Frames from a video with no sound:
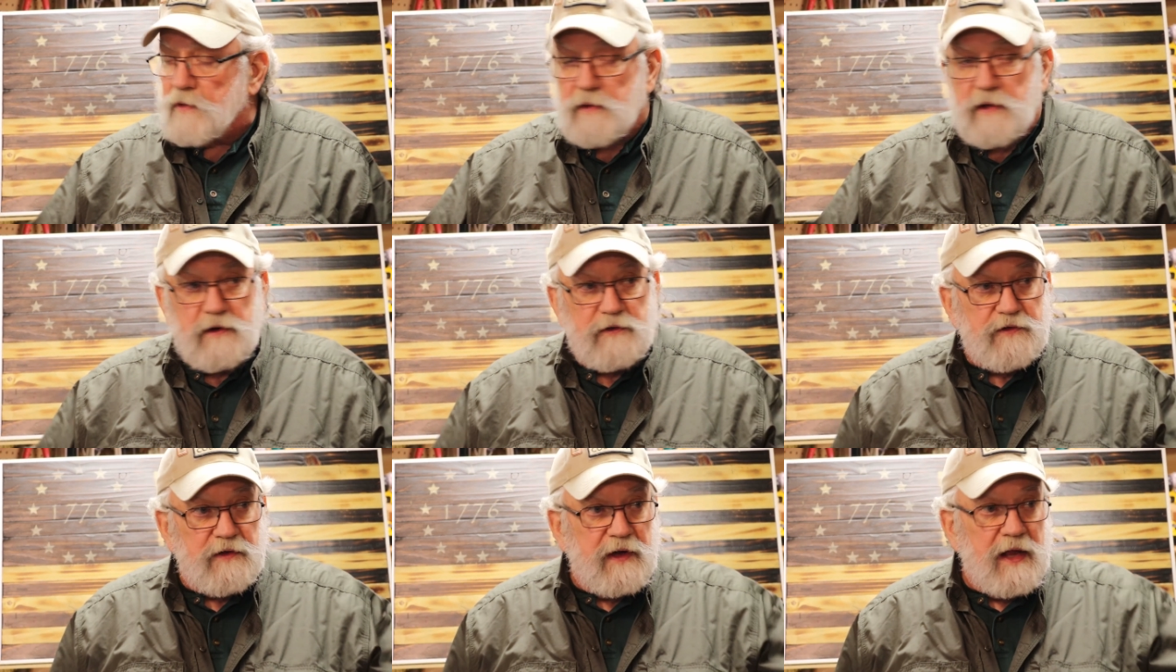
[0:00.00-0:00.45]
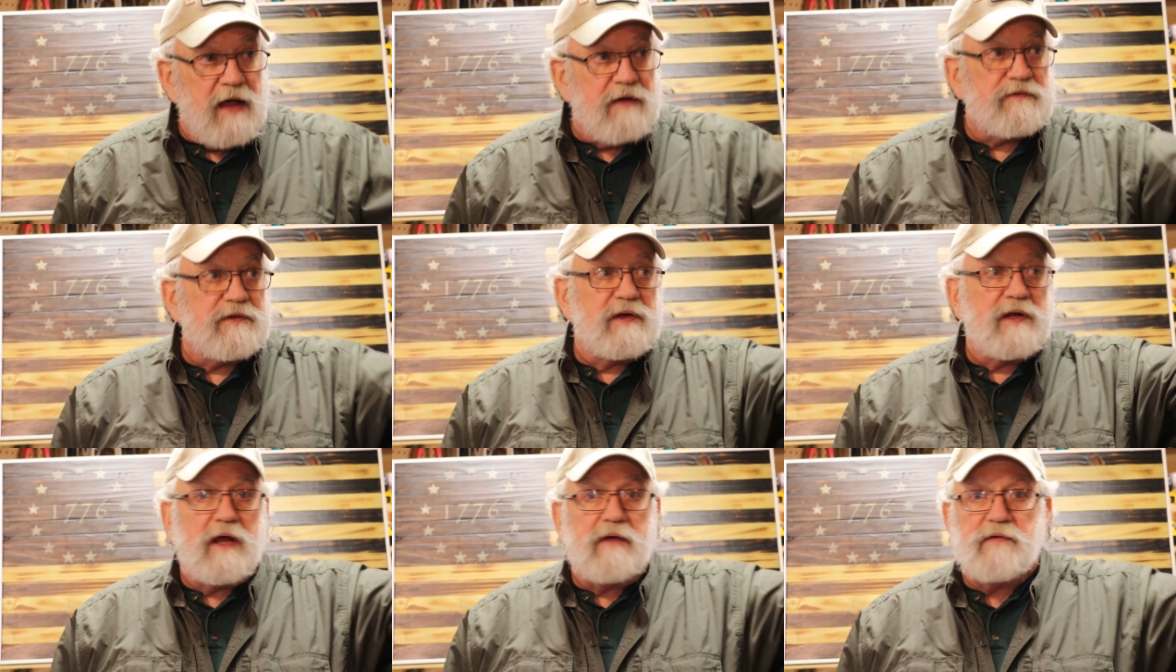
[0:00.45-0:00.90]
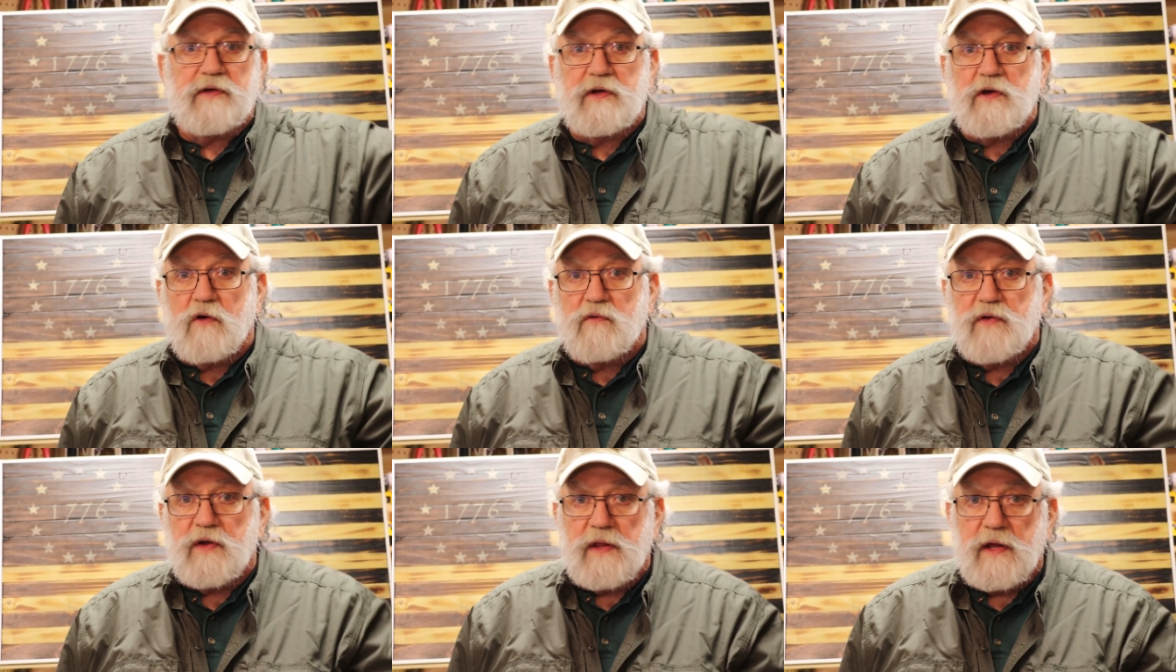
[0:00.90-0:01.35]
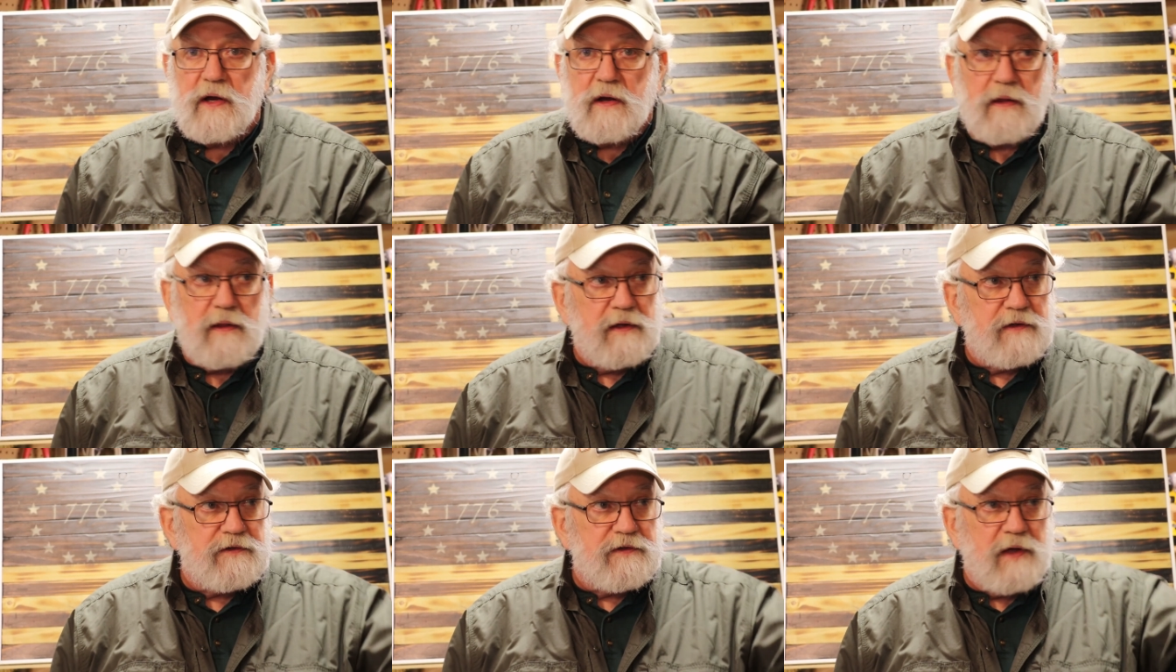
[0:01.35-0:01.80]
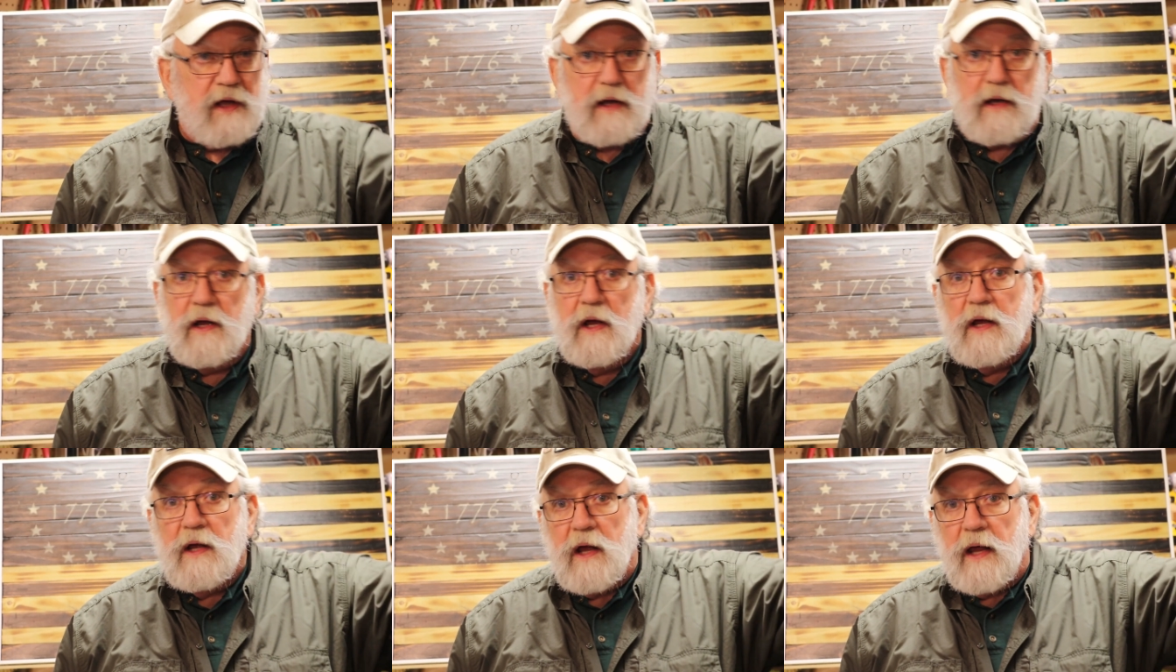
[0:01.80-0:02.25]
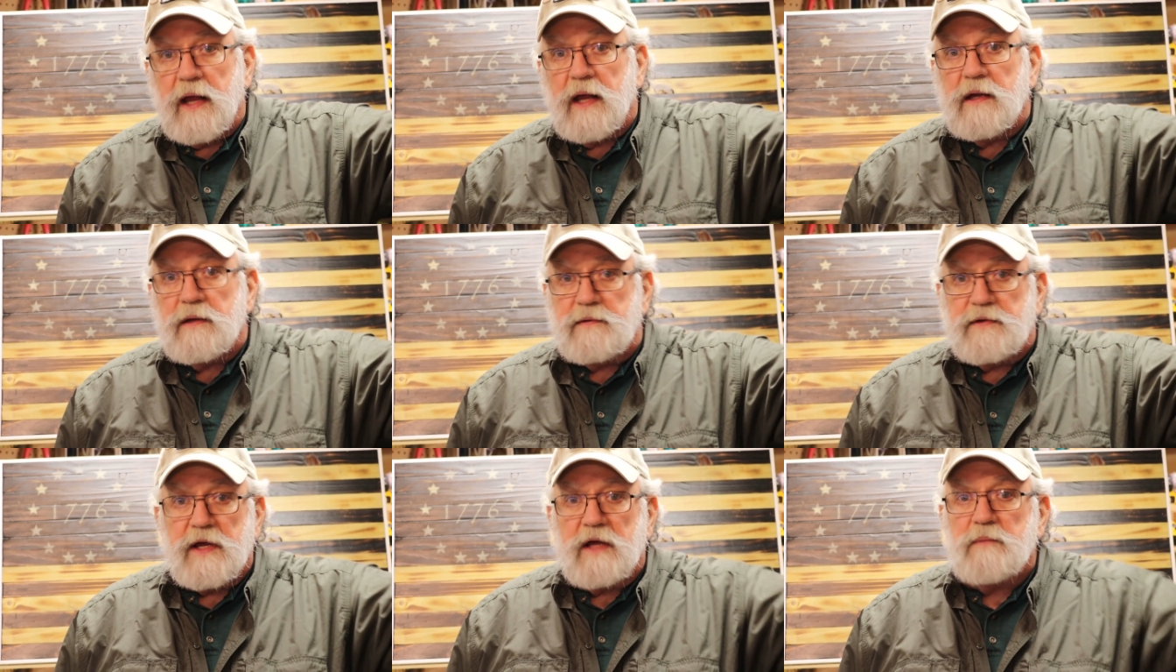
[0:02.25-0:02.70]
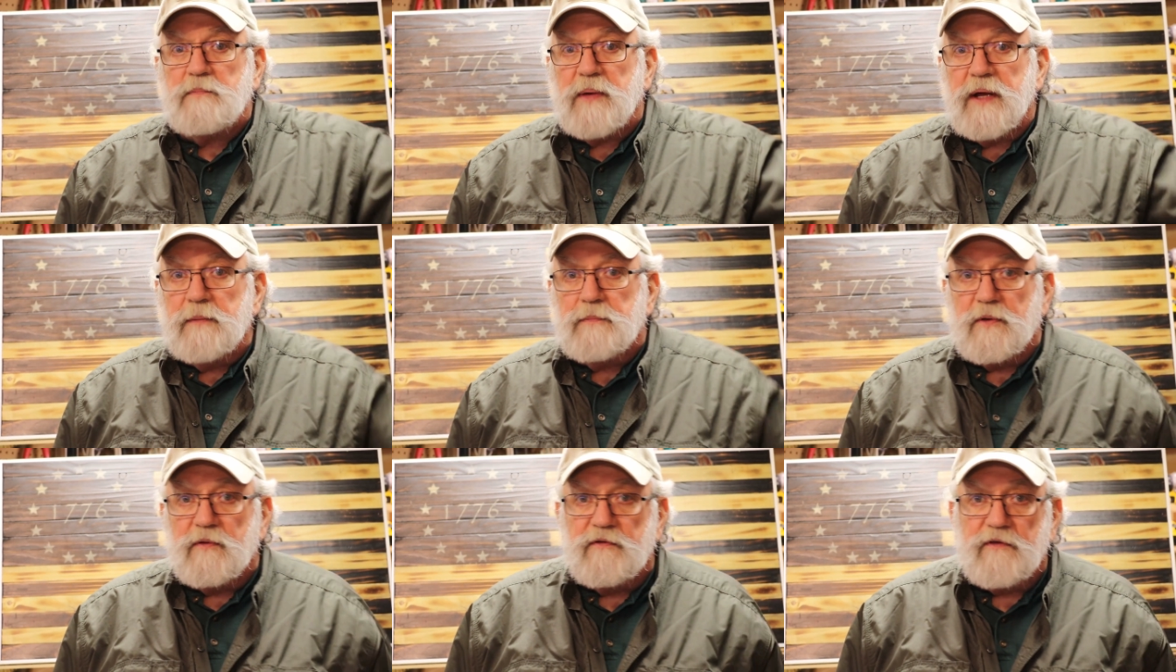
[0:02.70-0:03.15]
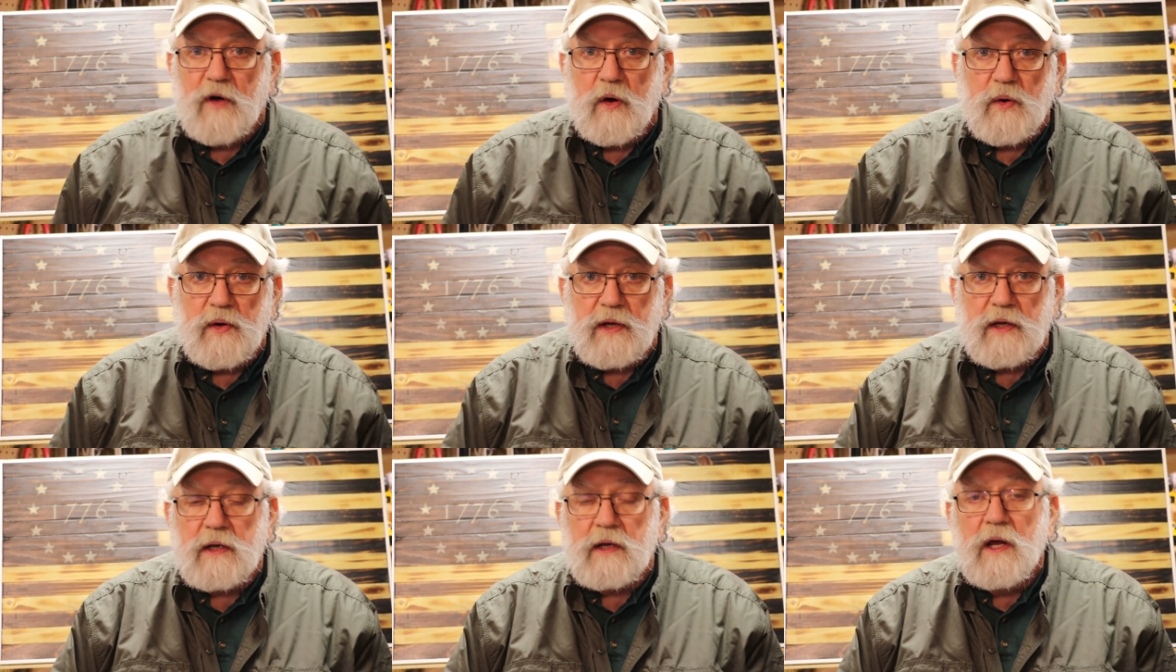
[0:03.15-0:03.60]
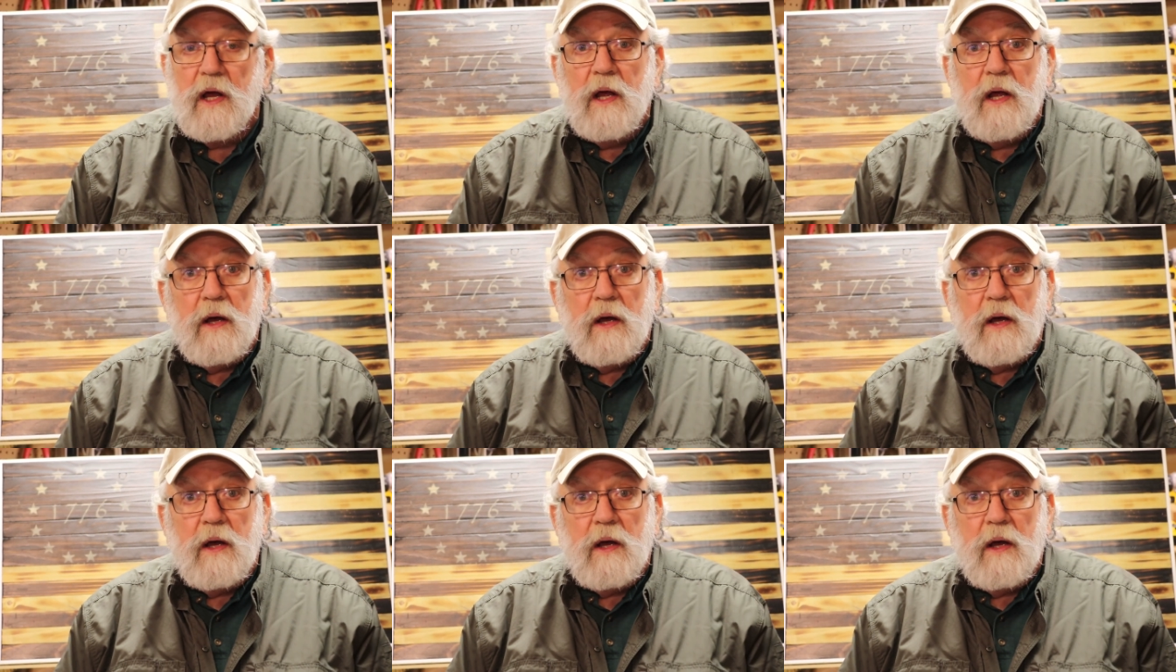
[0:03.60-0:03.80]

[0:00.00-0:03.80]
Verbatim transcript: or there's an affidavit over there that said, hey, dead people voted.